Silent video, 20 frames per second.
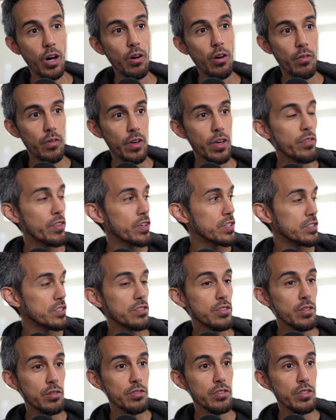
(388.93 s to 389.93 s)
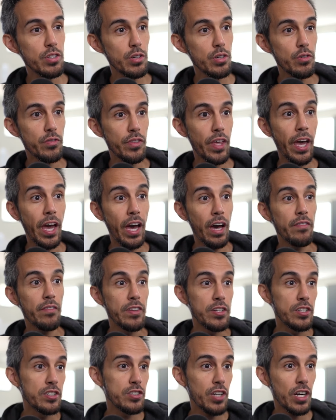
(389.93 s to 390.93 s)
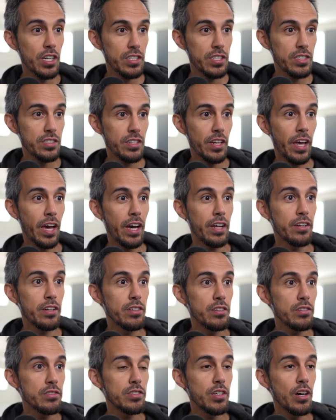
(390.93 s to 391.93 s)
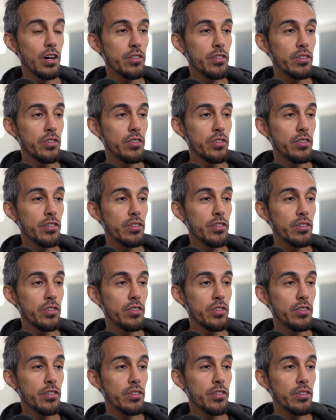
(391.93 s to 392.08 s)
if this is new to you, they have instructions on how to so.